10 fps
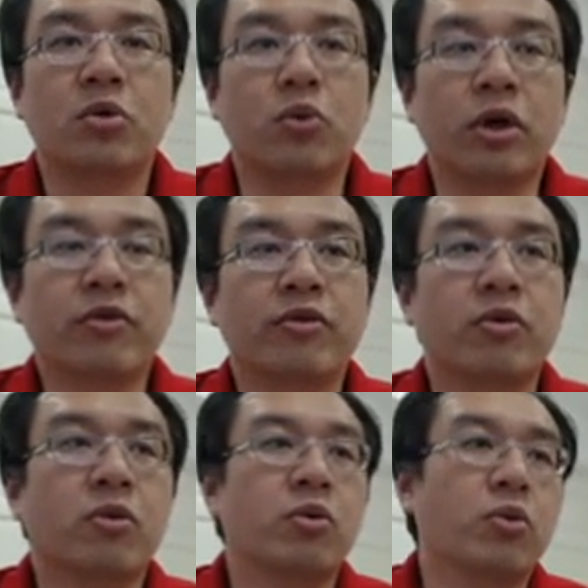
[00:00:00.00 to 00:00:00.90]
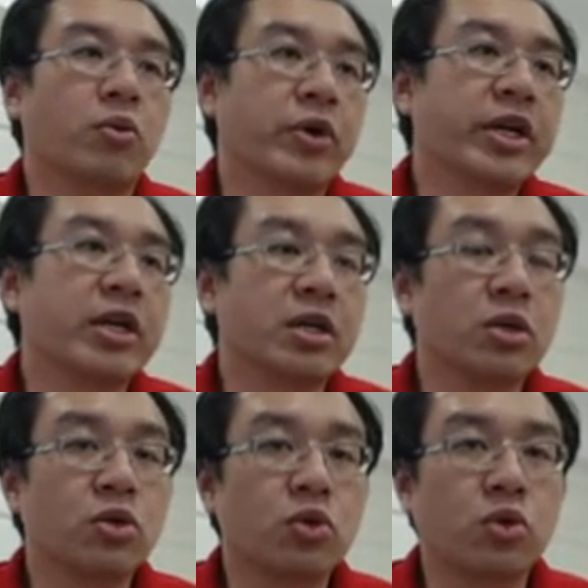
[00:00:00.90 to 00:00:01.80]
with
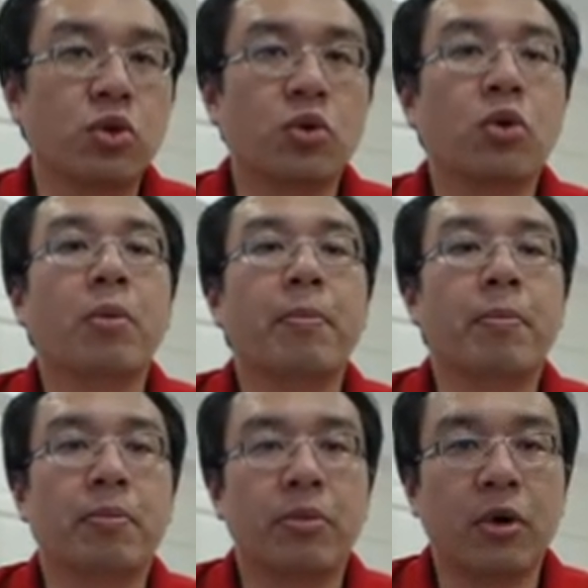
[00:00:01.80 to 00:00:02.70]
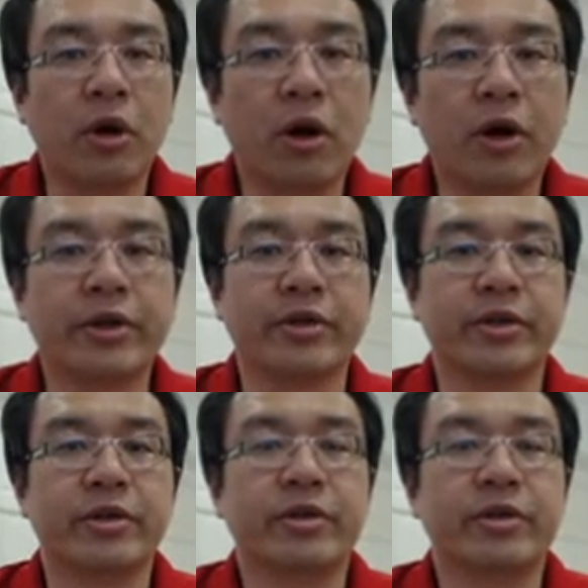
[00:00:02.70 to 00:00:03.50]
winning 2 pawn.